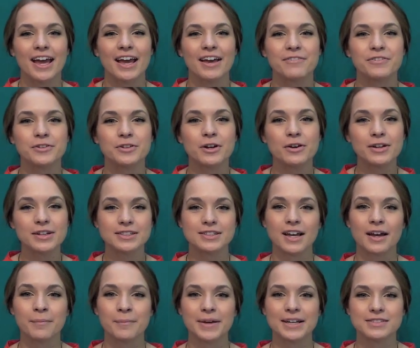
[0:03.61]
If you notice,
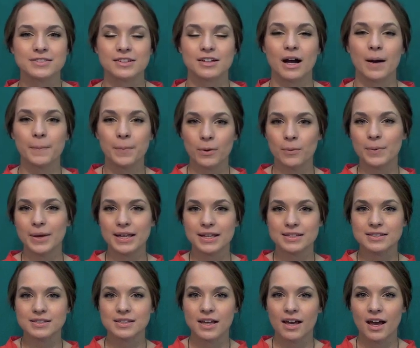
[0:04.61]
I missed a couple
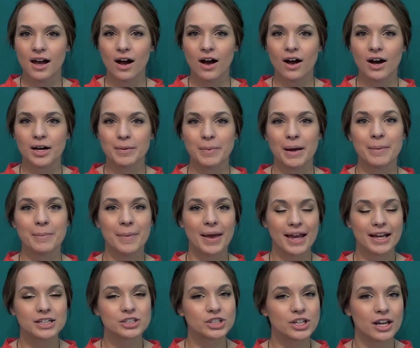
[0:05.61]
weeks on my
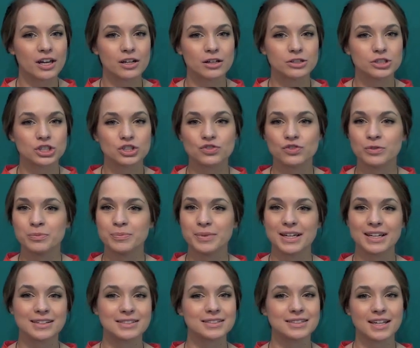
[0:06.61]
main channel just from
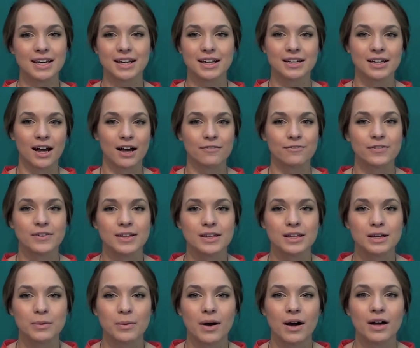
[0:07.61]
being sick and not
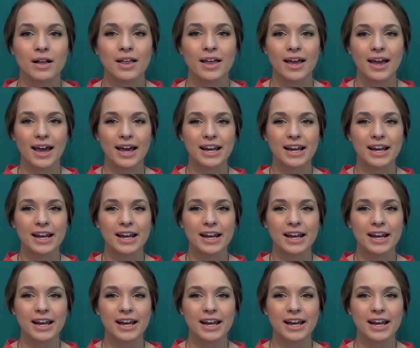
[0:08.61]
feeling well,